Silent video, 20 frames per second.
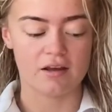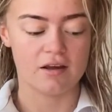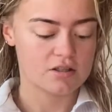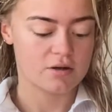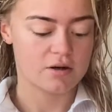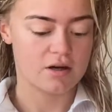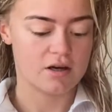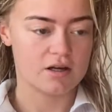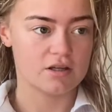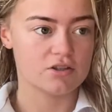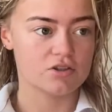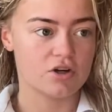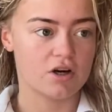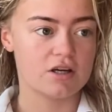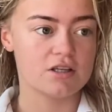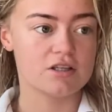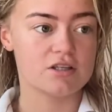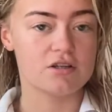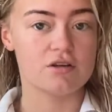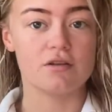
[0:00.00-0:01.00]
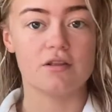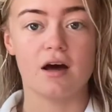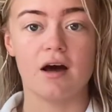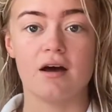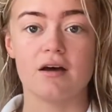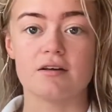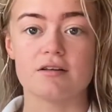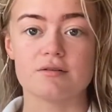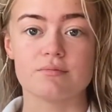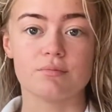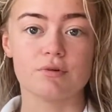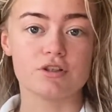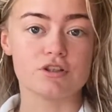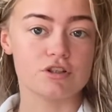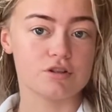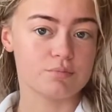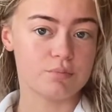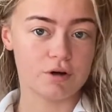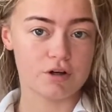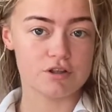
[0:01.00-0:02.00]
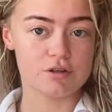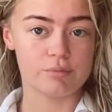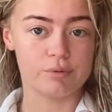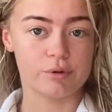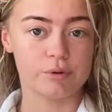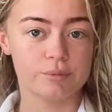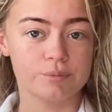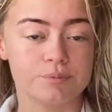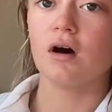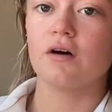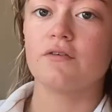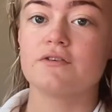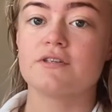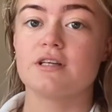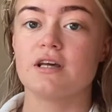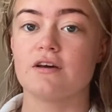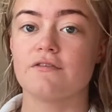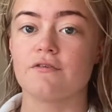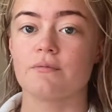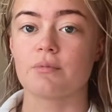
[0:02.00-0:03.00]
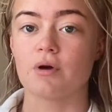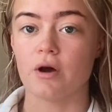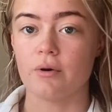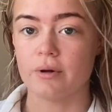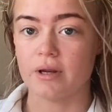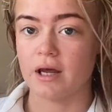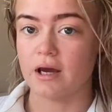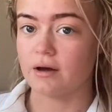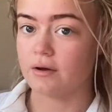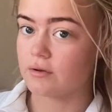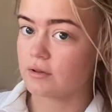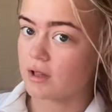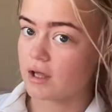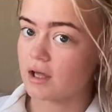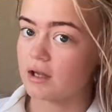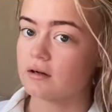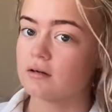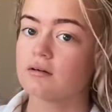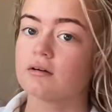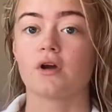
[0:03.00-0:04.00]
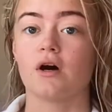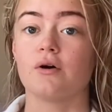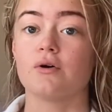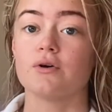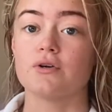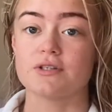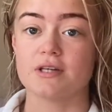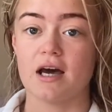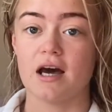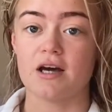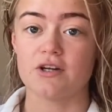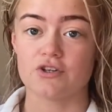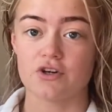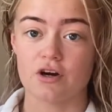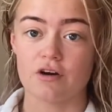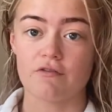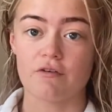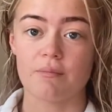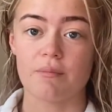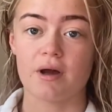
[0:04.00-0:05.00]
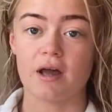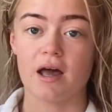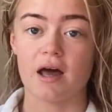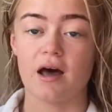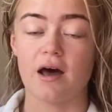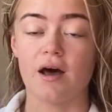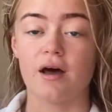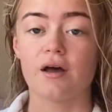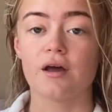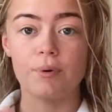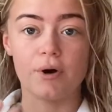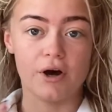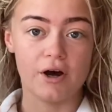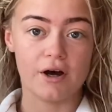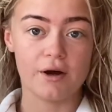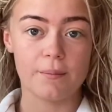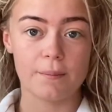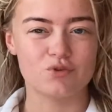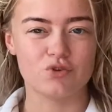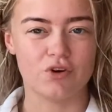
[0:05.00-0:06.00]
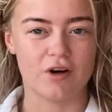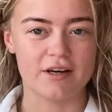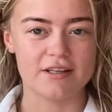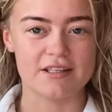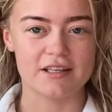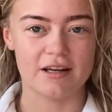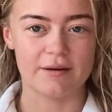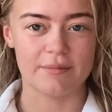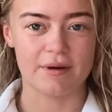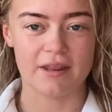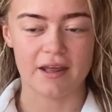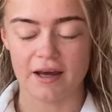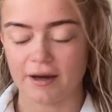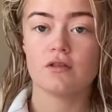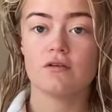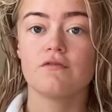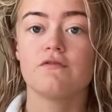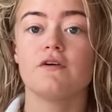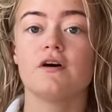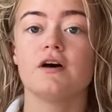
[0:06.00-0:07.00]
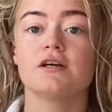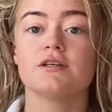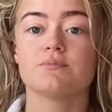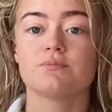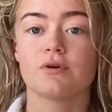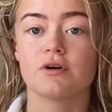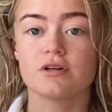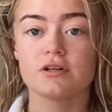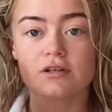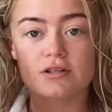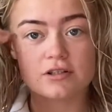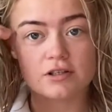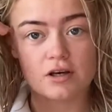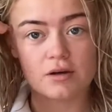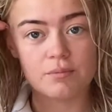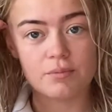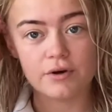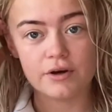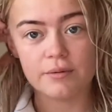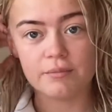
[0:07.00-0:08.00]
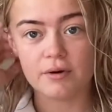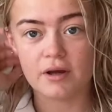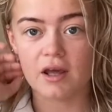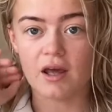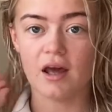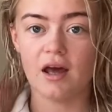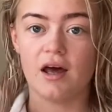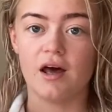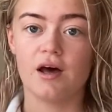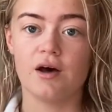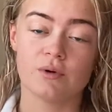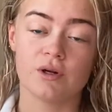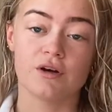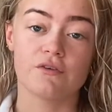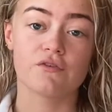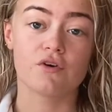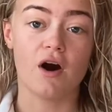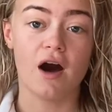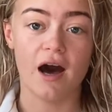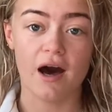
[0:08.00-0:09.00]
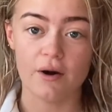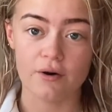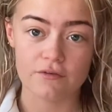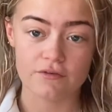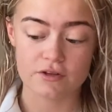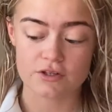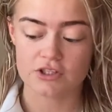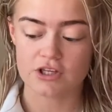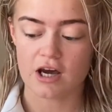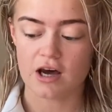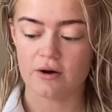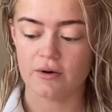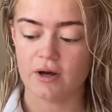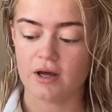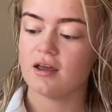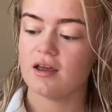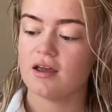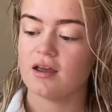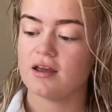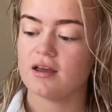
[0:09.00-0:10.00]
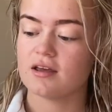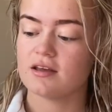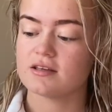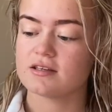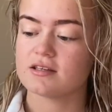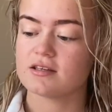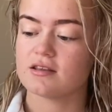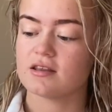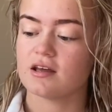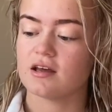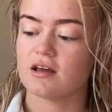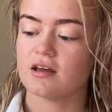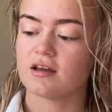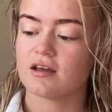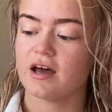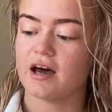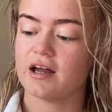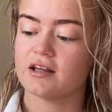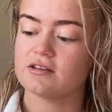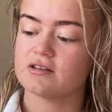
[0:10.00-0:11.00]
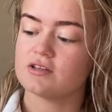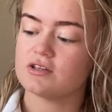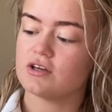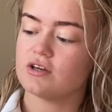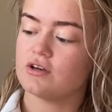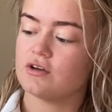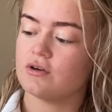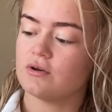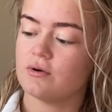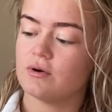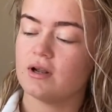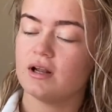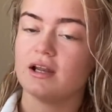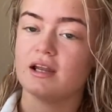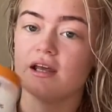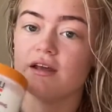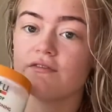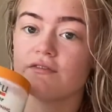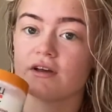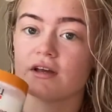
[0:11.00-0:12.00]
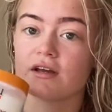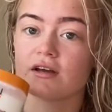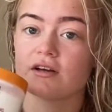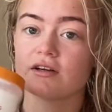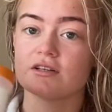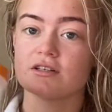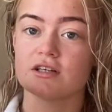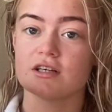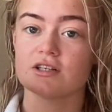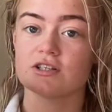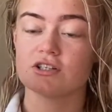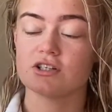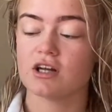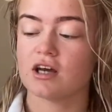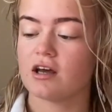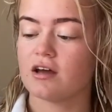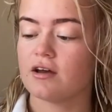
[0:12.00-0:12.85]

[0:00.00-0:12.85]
So I try to do that as much as possible. Obviously if I'm going out, then I'll use a hairdryer on my hair, but try to limit that. The first product I put in my hair when I've got out of the shower is the Cantu leave-in conditioner.